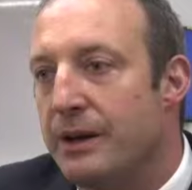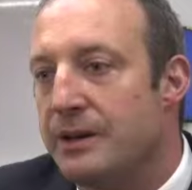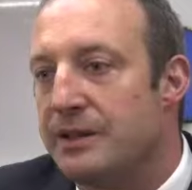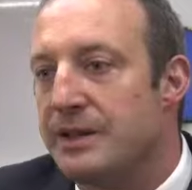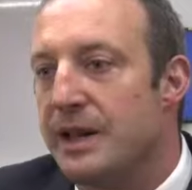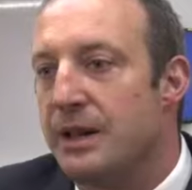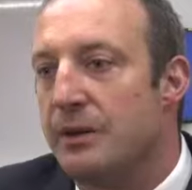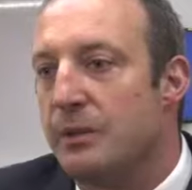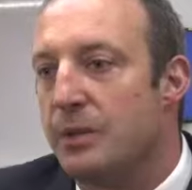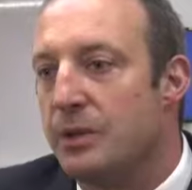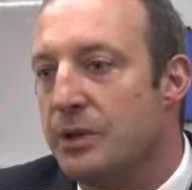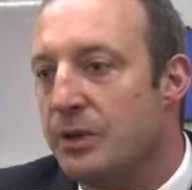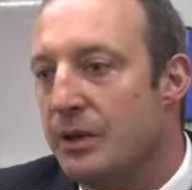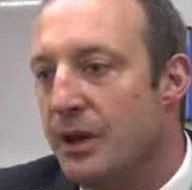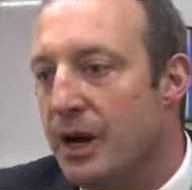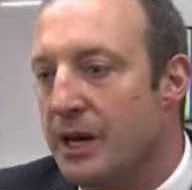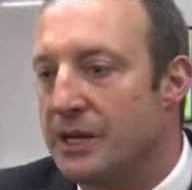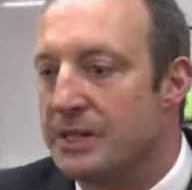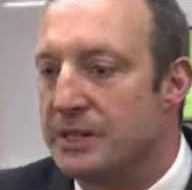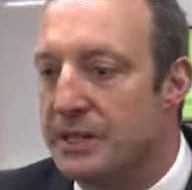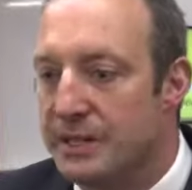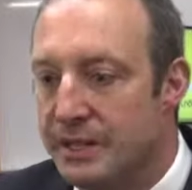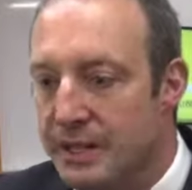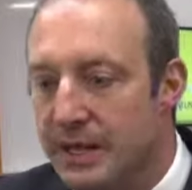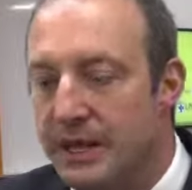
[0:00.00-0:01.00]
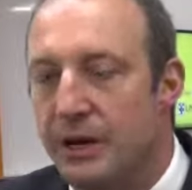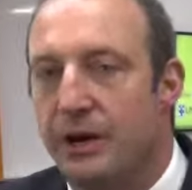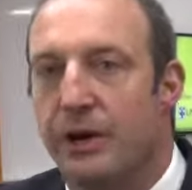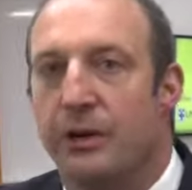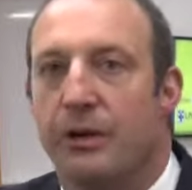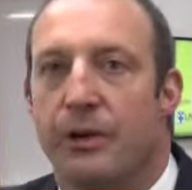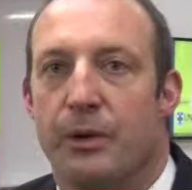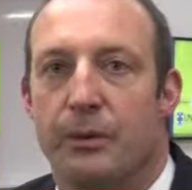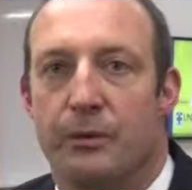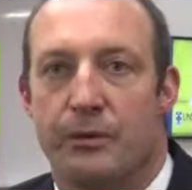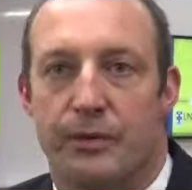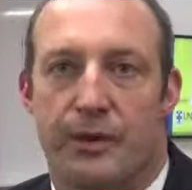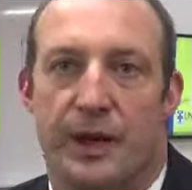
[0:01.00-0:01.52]
table, you're actually in a
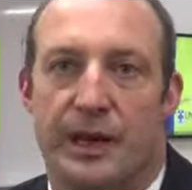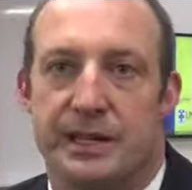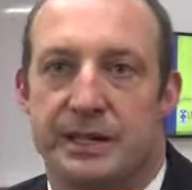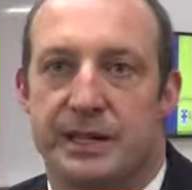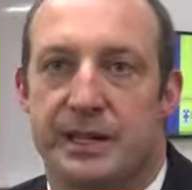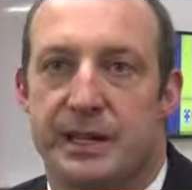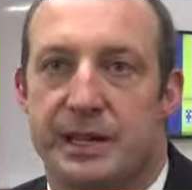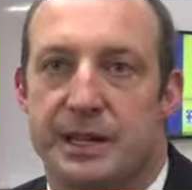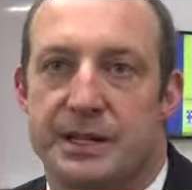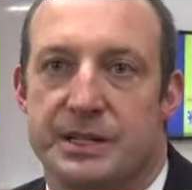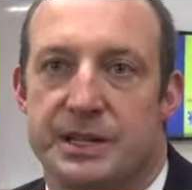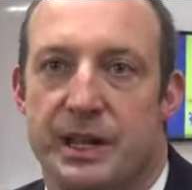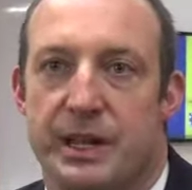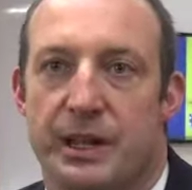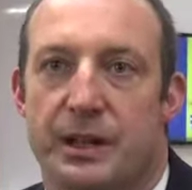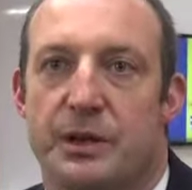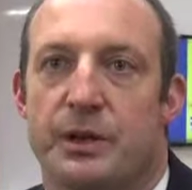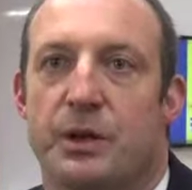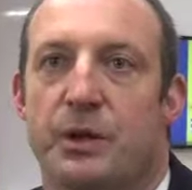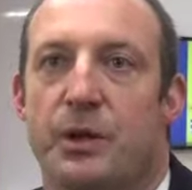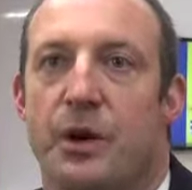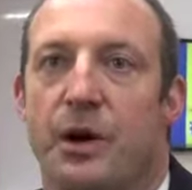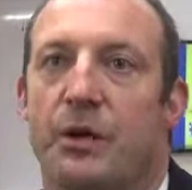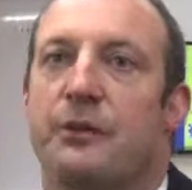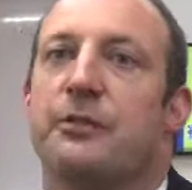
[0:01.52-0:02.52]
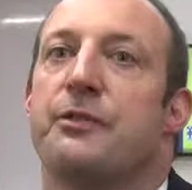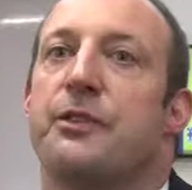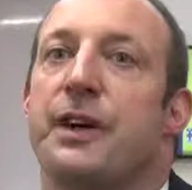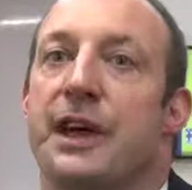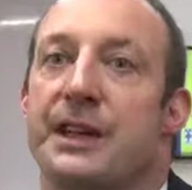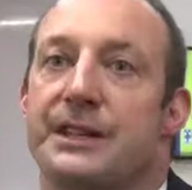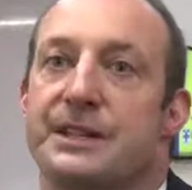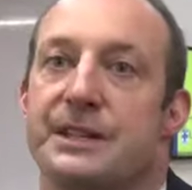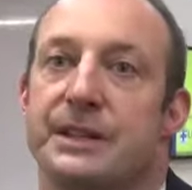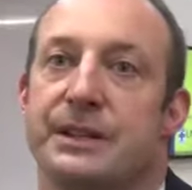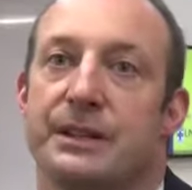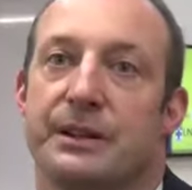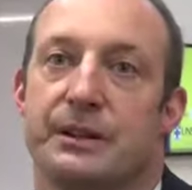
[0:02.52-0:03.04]
group facing each other. You're not
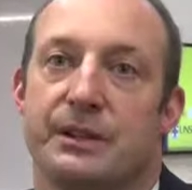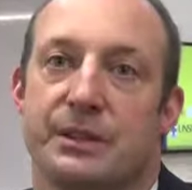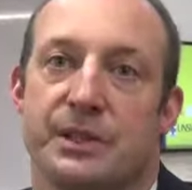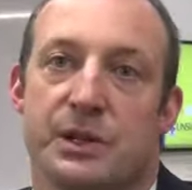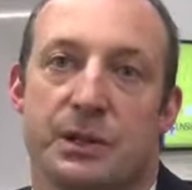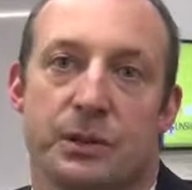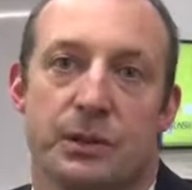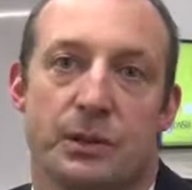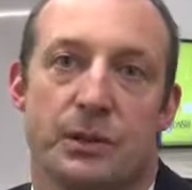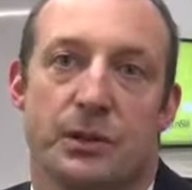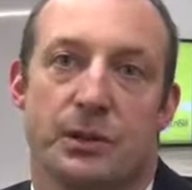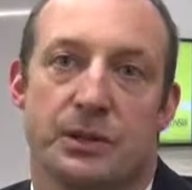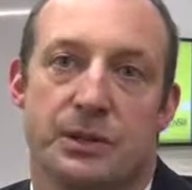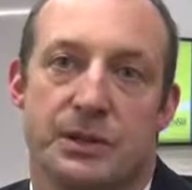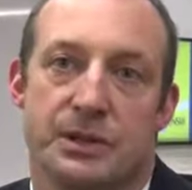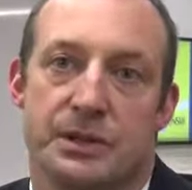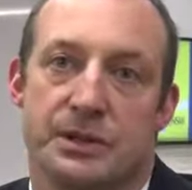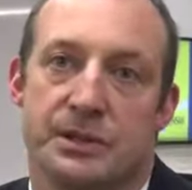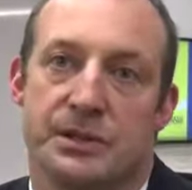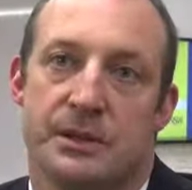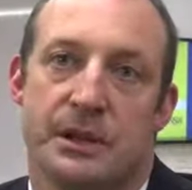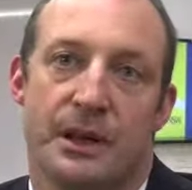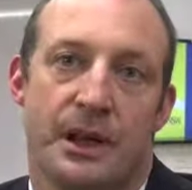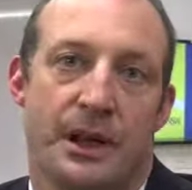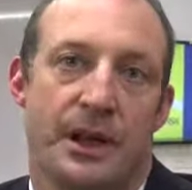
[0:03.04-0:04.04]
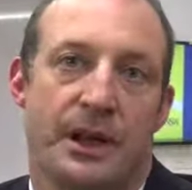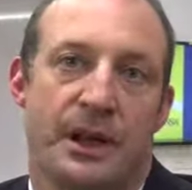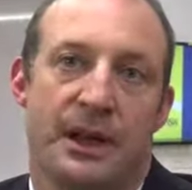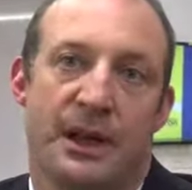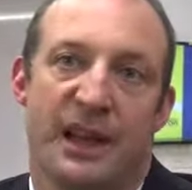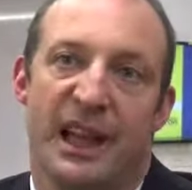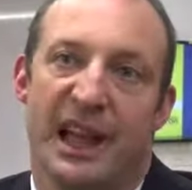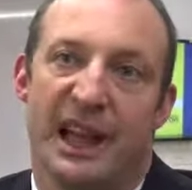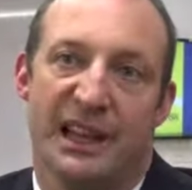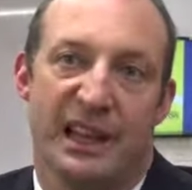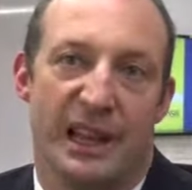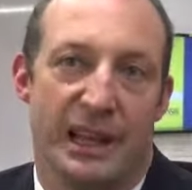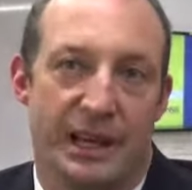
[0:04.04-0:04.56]
facing towards
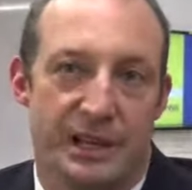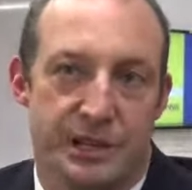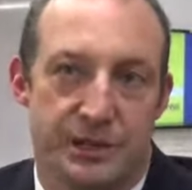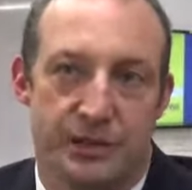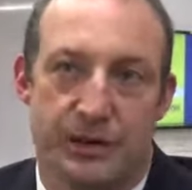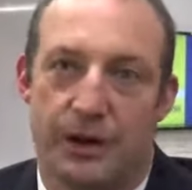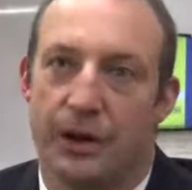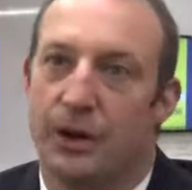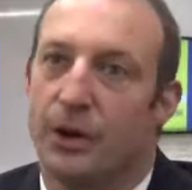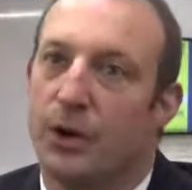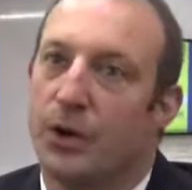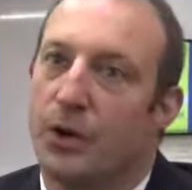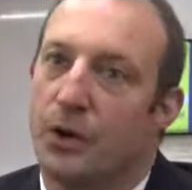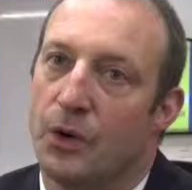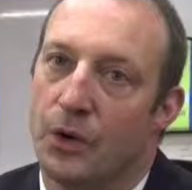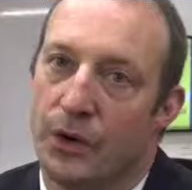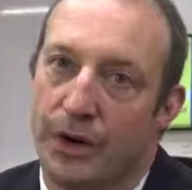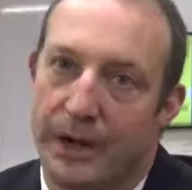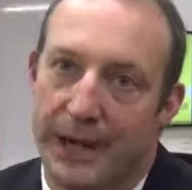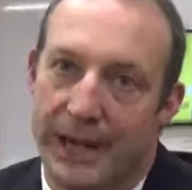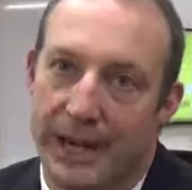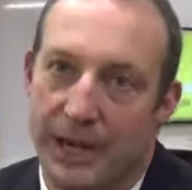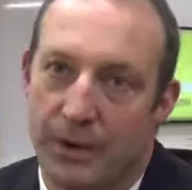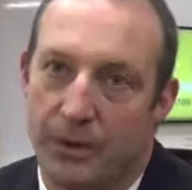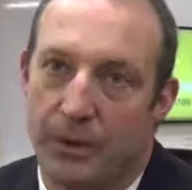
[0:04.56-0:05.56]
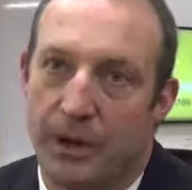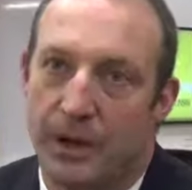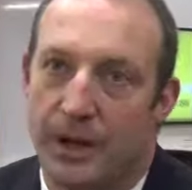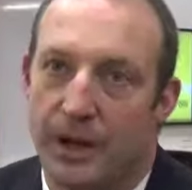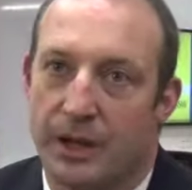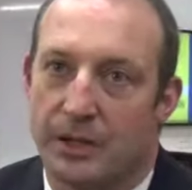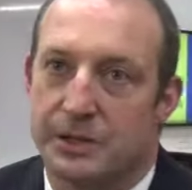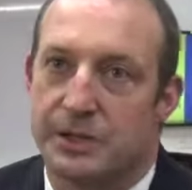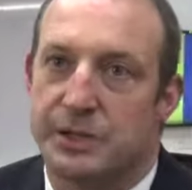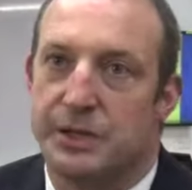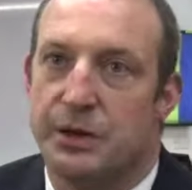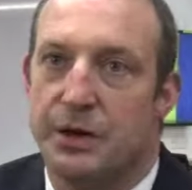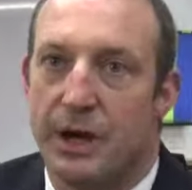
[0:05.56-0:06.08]
a lecturer or anyone
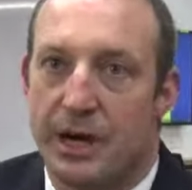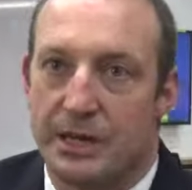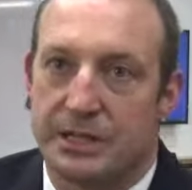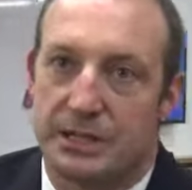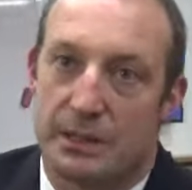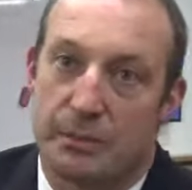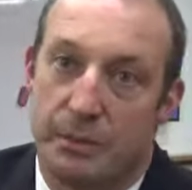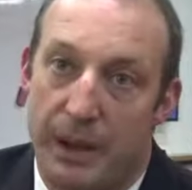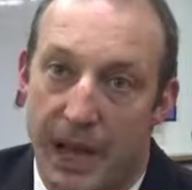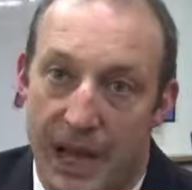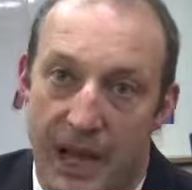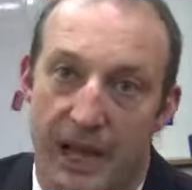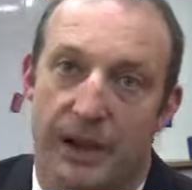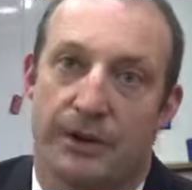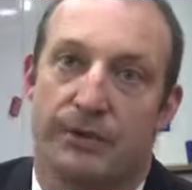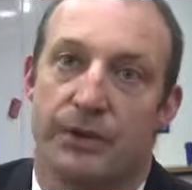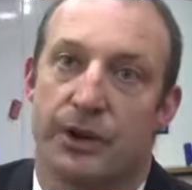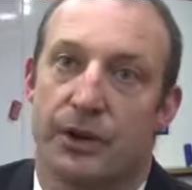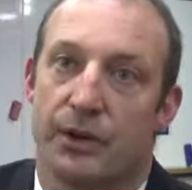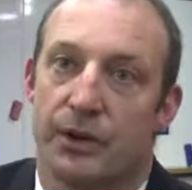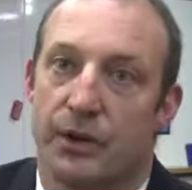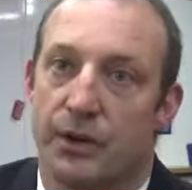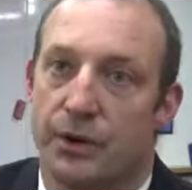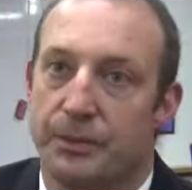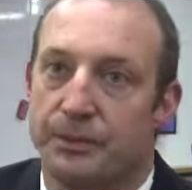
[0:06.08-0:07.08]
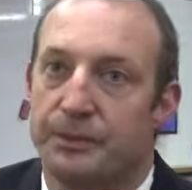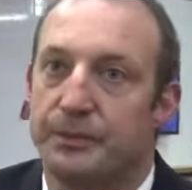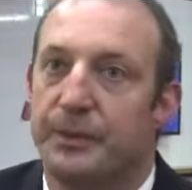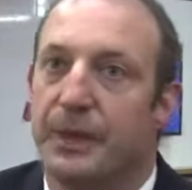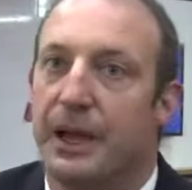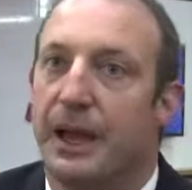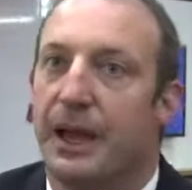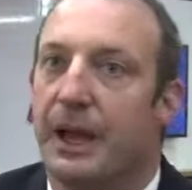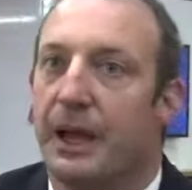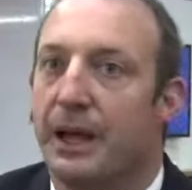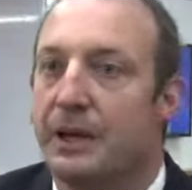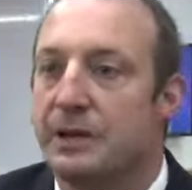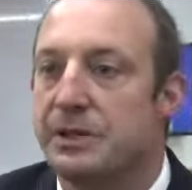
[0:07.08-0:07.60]
else. You're actually part of a group.
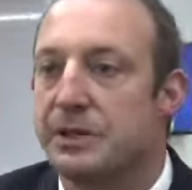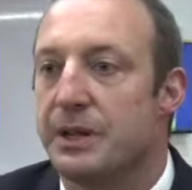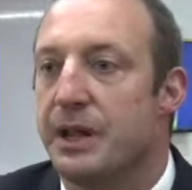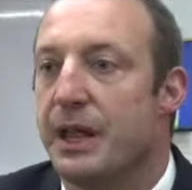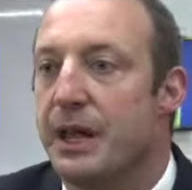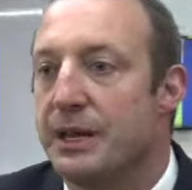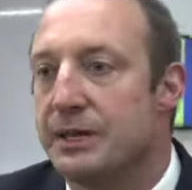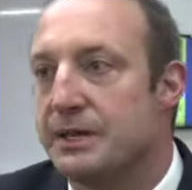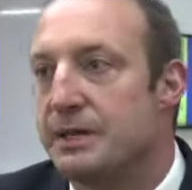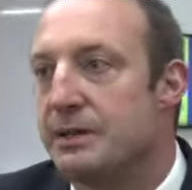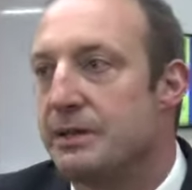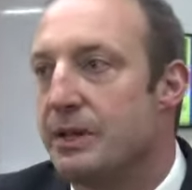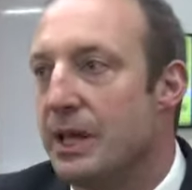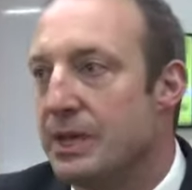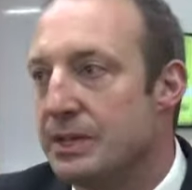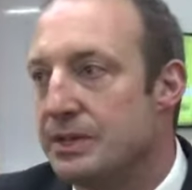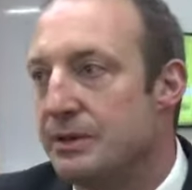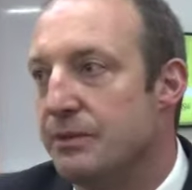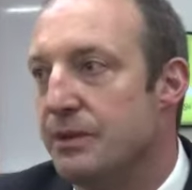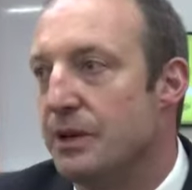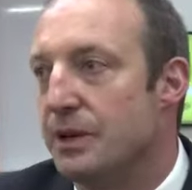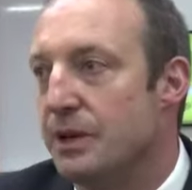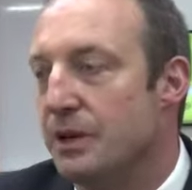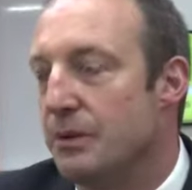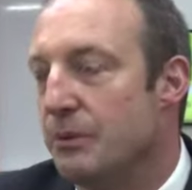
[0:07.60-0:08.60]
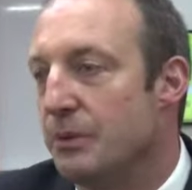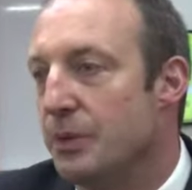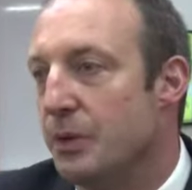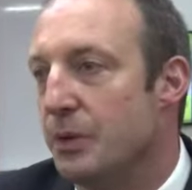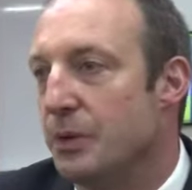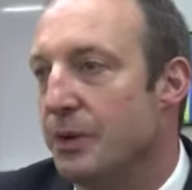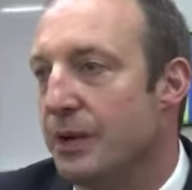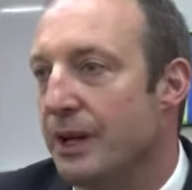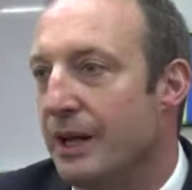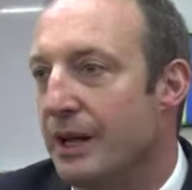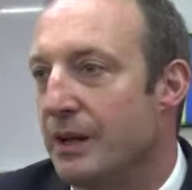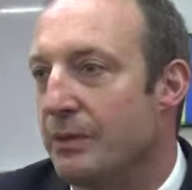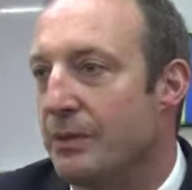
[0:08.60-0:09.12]
So that's a really
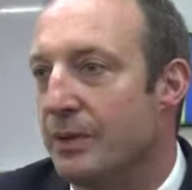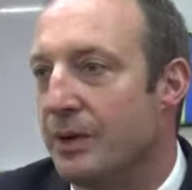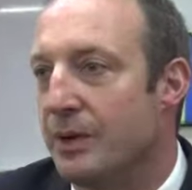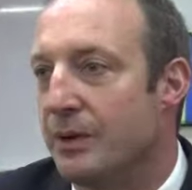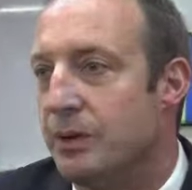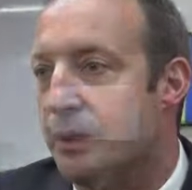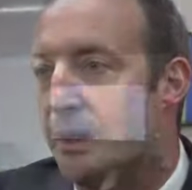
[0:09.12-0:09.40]
important element.